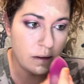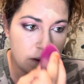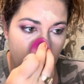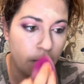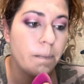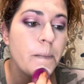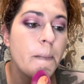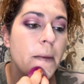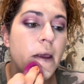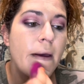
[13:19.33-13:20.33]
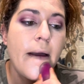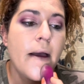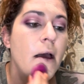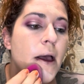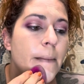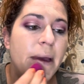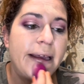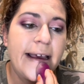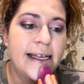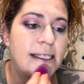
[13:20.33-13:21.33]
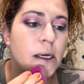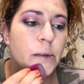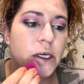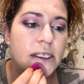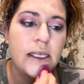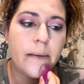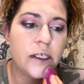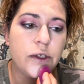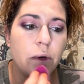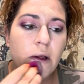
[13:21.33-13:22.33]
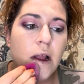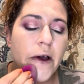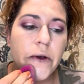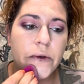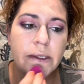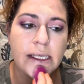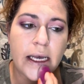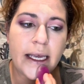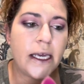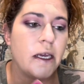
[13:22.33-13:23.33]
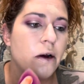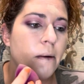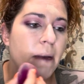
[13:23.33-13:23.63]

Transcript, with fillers: So, but yes, summer is coming to a close here.